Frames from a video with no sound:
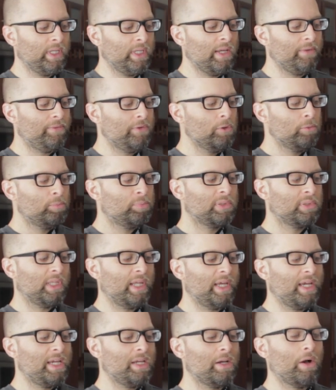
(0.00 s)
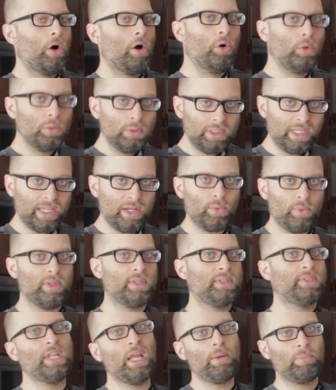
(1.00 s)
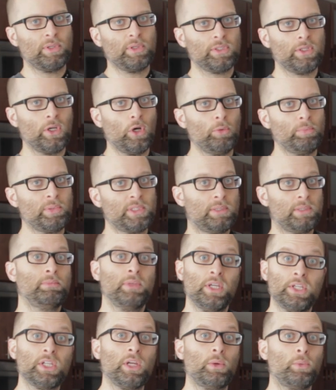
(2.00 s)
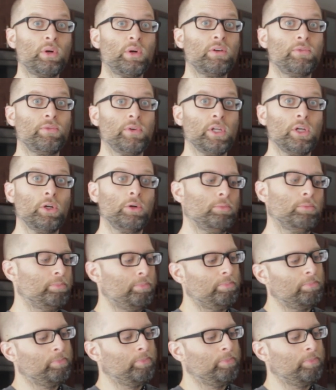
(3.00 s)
If you play only with sniper scopes, this could work for you.